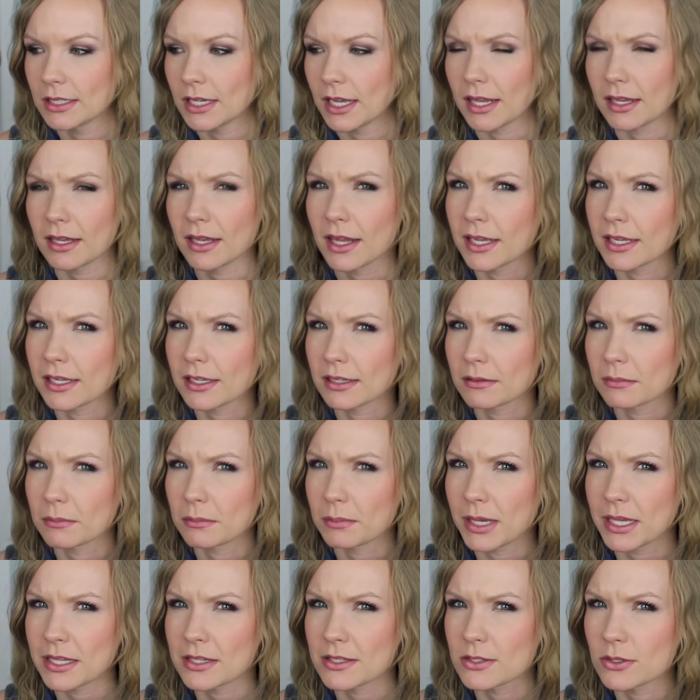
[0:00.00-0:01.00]
and like
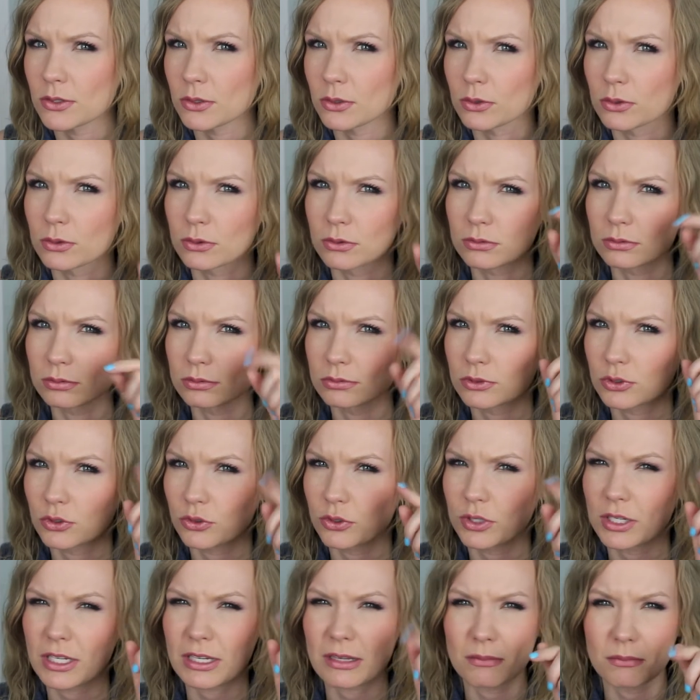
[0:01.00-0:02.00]
pencil,
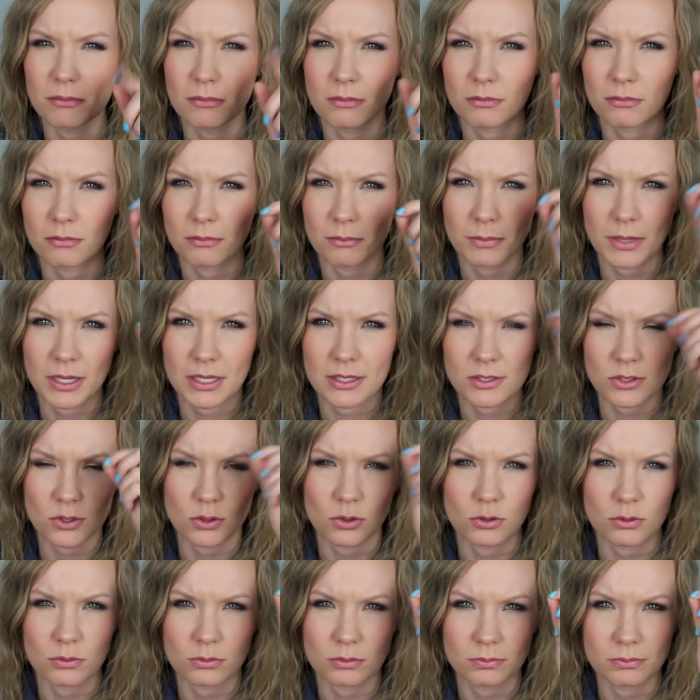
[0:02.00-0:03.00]
cream
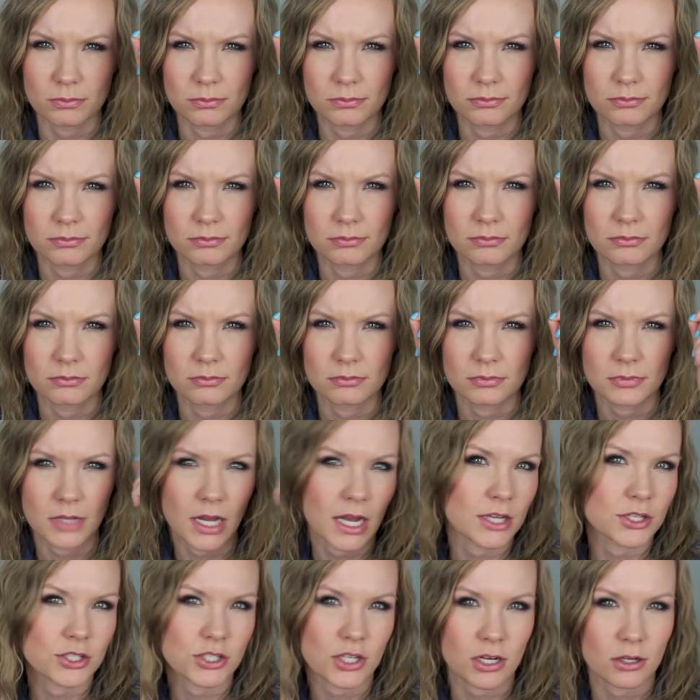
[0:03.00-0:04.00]
pencil,
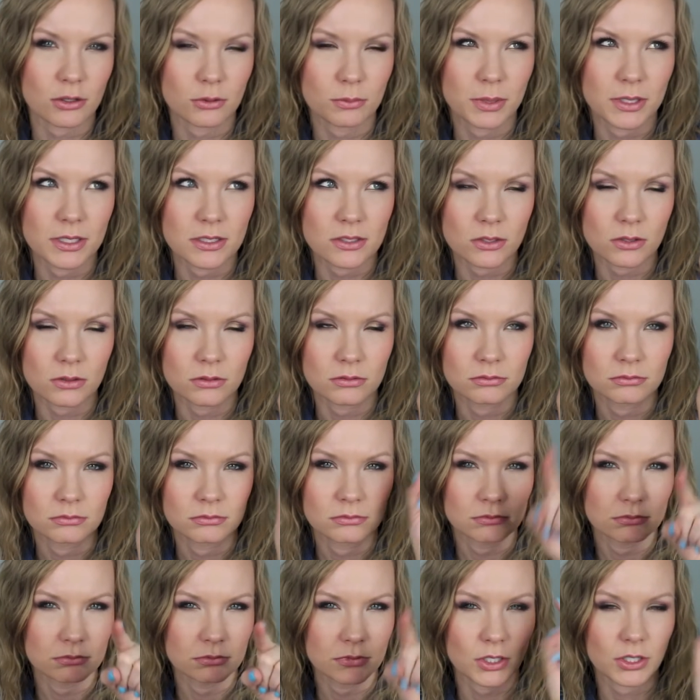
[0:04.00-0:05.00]
eyeshadow pencil.
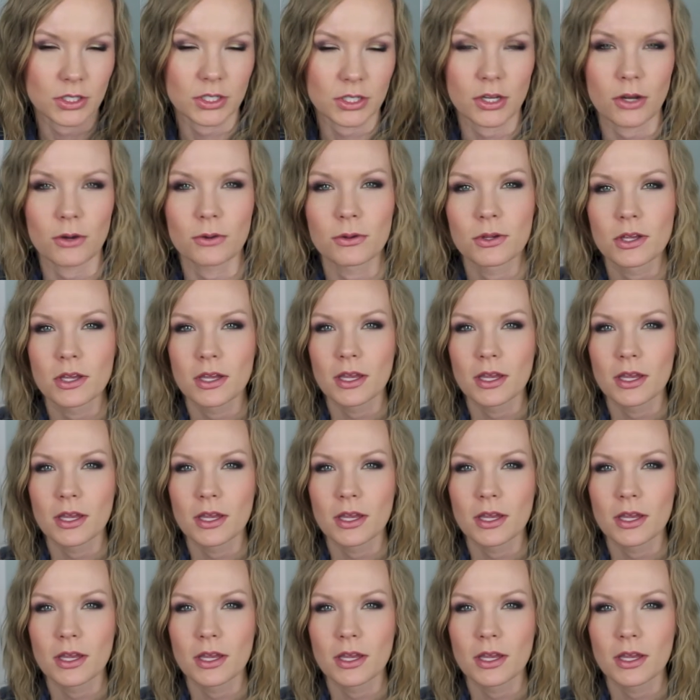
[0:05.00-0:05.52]
There you go.